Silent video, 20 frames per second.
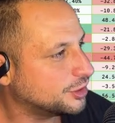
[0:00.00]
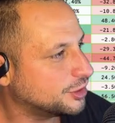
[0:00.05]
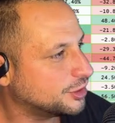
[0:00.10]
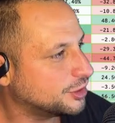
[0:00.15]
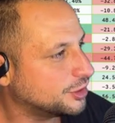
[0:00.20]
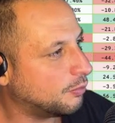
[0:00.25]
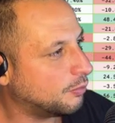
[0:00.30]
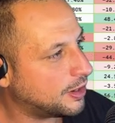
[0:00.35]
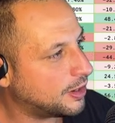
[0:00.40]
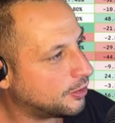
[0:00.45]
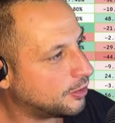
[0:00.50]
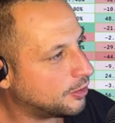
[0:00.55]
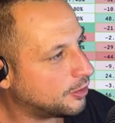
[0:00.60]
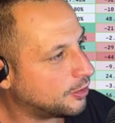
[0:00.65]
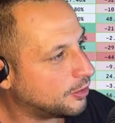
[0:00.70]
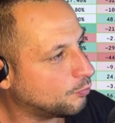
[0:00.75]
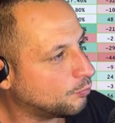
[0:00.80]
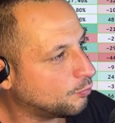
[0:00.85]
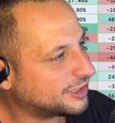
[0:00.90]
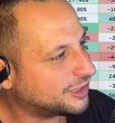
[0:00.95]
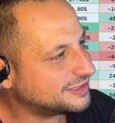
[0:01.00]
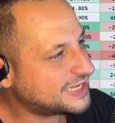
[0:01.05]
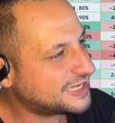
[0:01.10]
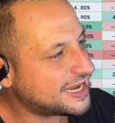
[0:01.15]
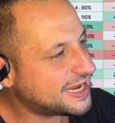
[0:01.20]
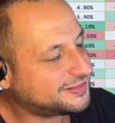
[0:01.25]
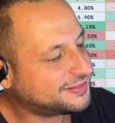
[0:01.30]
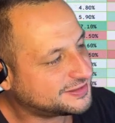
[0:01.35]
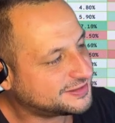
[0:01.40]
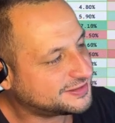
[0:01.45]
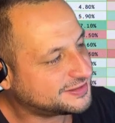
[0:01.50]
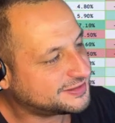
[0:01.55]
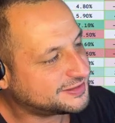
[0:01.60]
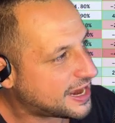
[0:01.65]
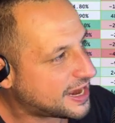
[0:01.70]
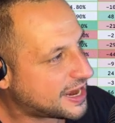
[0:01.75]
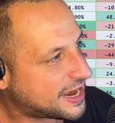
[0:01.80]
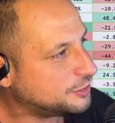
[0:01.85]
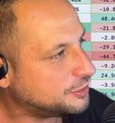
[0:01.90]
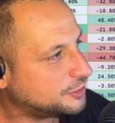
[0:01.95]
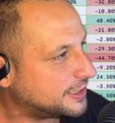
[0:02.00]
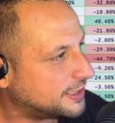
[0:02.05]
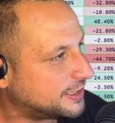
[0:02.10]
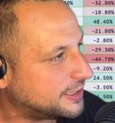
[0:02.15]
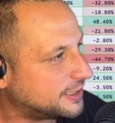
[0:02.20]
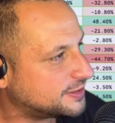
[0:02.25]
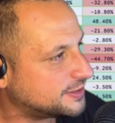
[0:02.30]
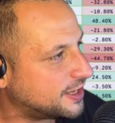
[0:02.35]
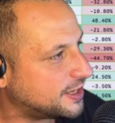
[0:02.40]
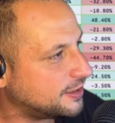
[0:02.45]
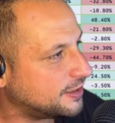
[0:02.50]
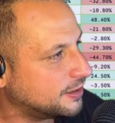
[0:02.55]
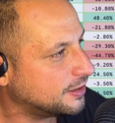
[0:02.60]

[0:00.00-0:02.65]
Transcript: Well, we're going to take this entire data set.